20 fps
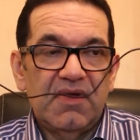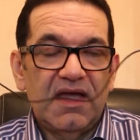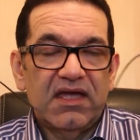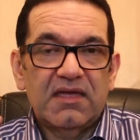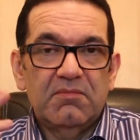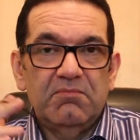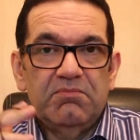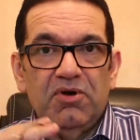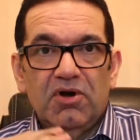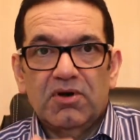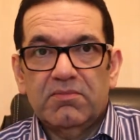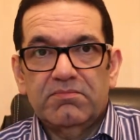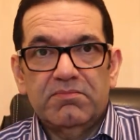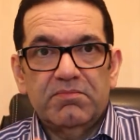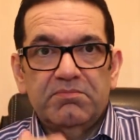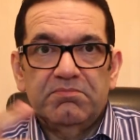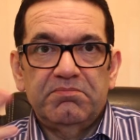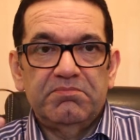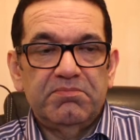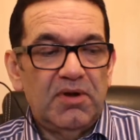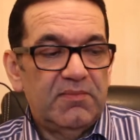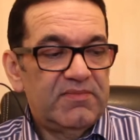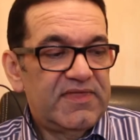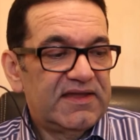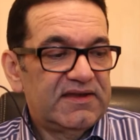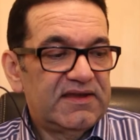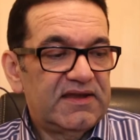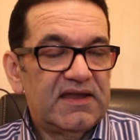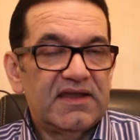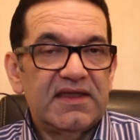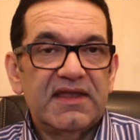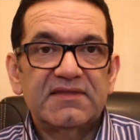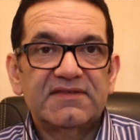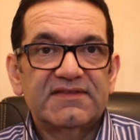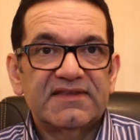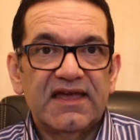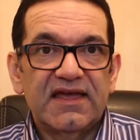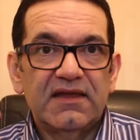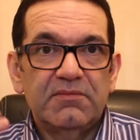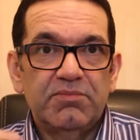I can pop that in an
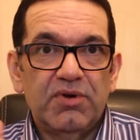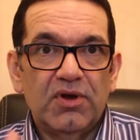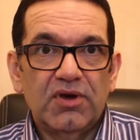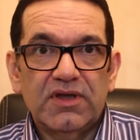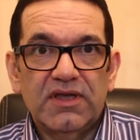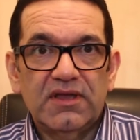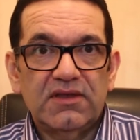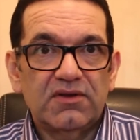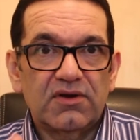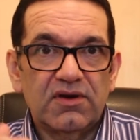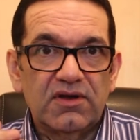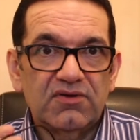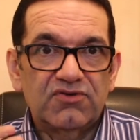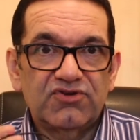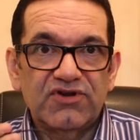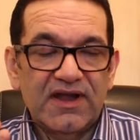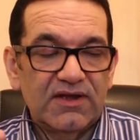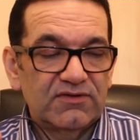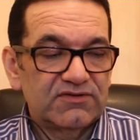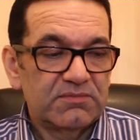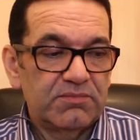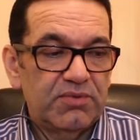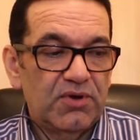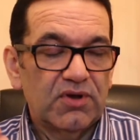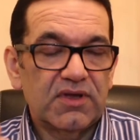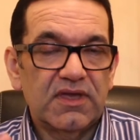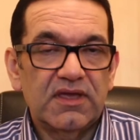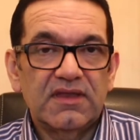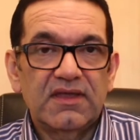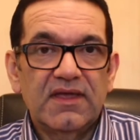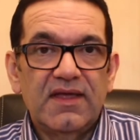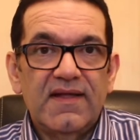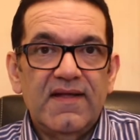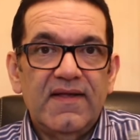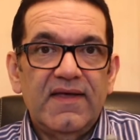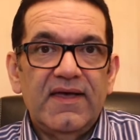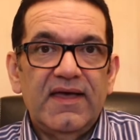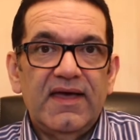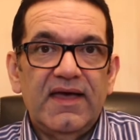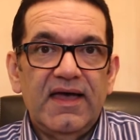inside pocket or in trouser pocket,
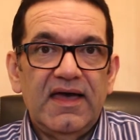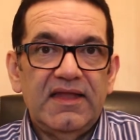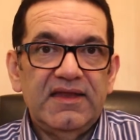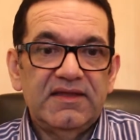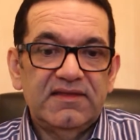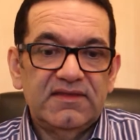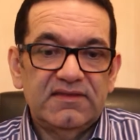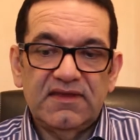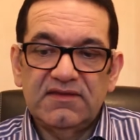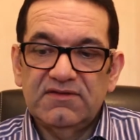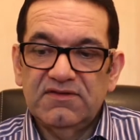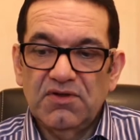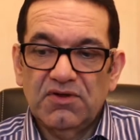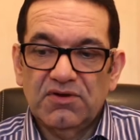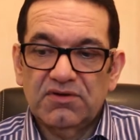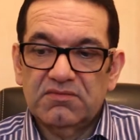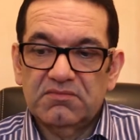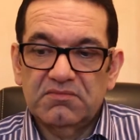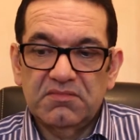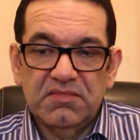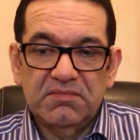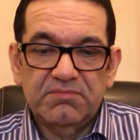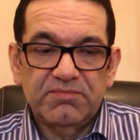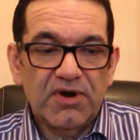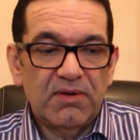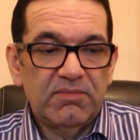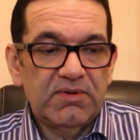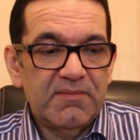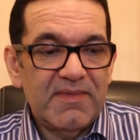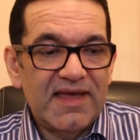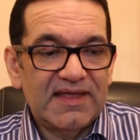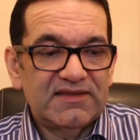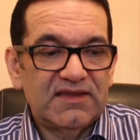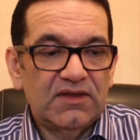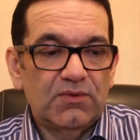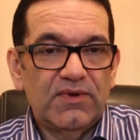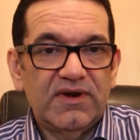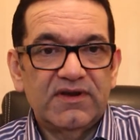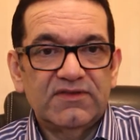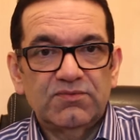and it's not
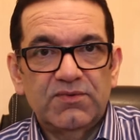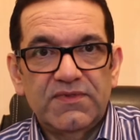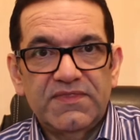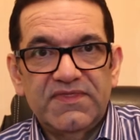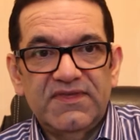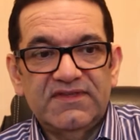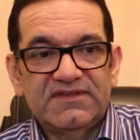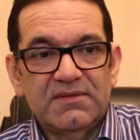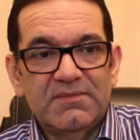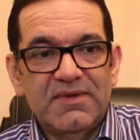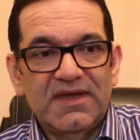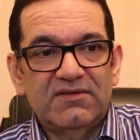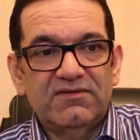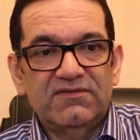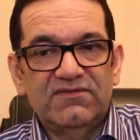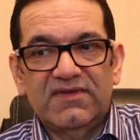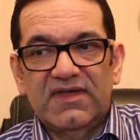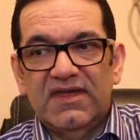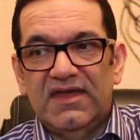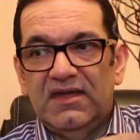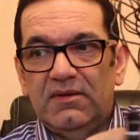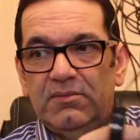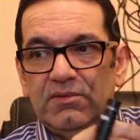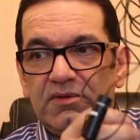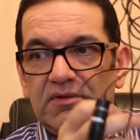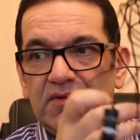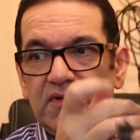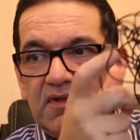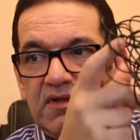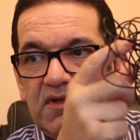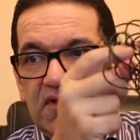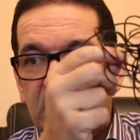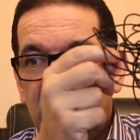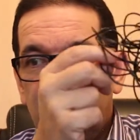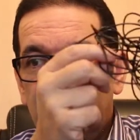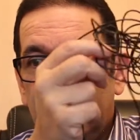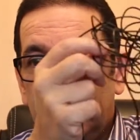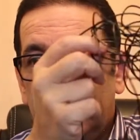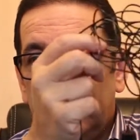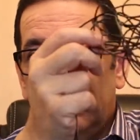problematic. Whereas with this amount of cable,
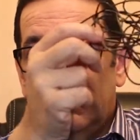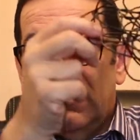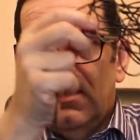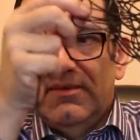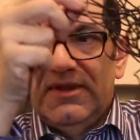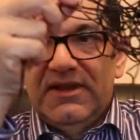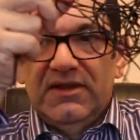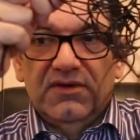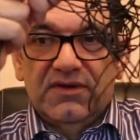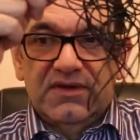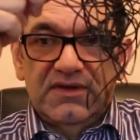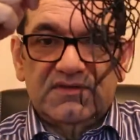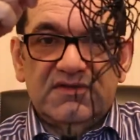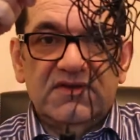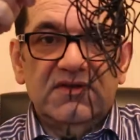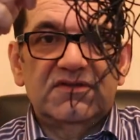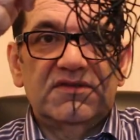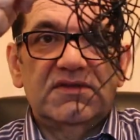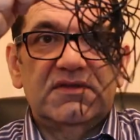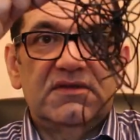I mean look, it's